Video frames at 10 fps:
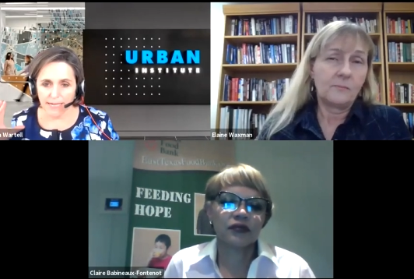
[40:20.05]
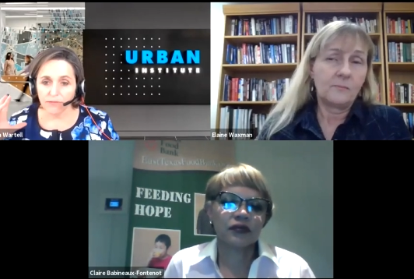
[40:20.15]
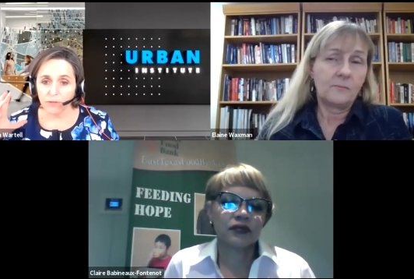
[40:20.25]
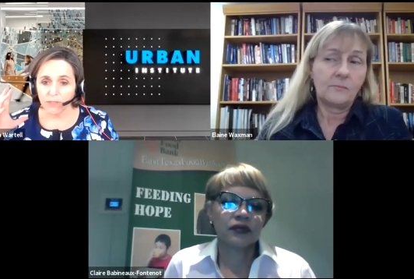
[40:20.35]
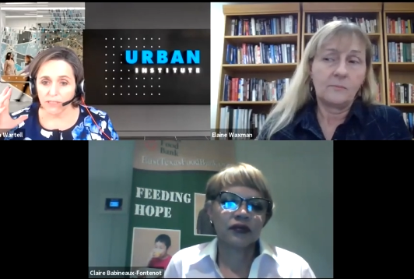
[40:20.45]

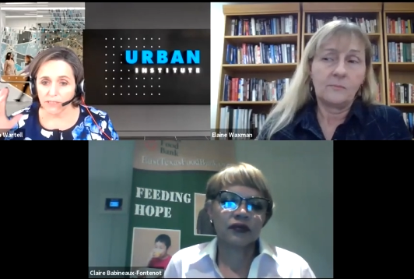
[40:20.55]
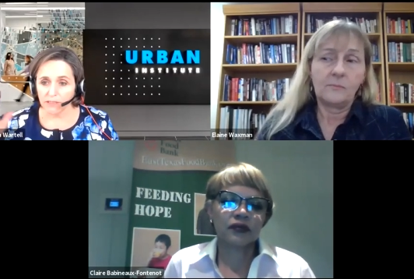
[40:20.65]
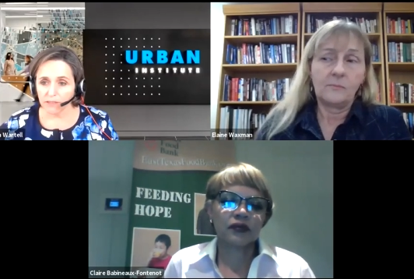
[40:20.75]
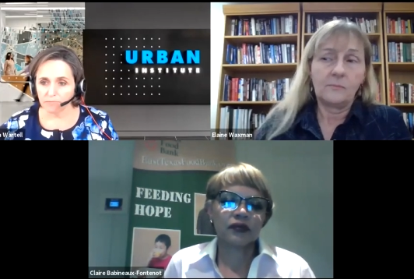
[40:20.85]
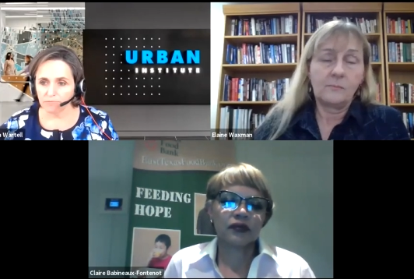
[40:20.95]
Speaker 1: everyone
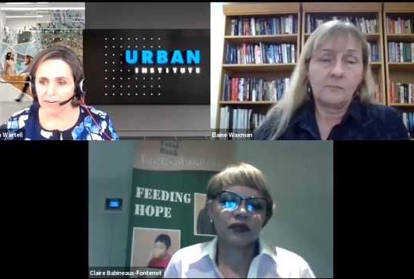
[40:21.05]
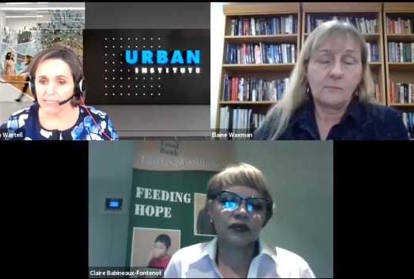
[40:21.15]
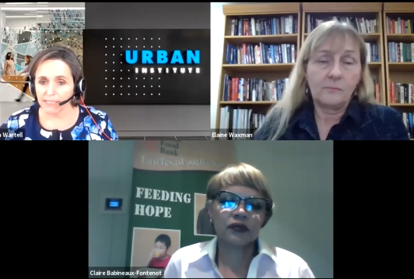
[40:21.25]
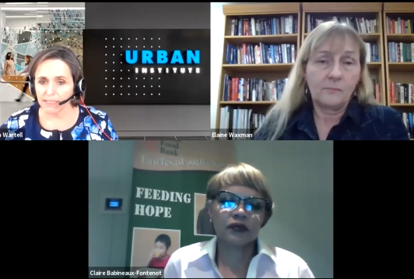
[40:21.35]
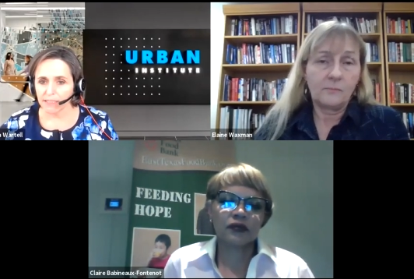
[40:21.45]
is
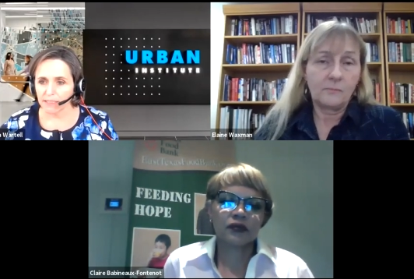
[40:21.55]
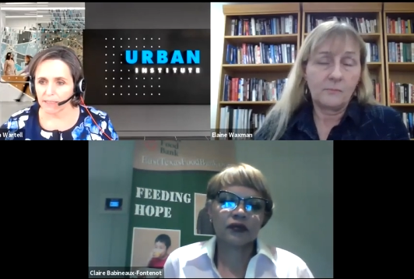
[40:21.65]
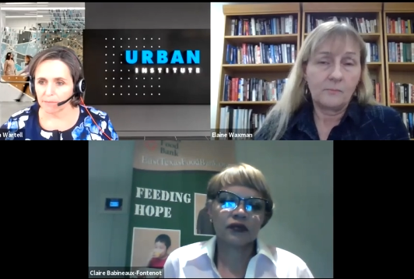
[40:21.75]
racing to the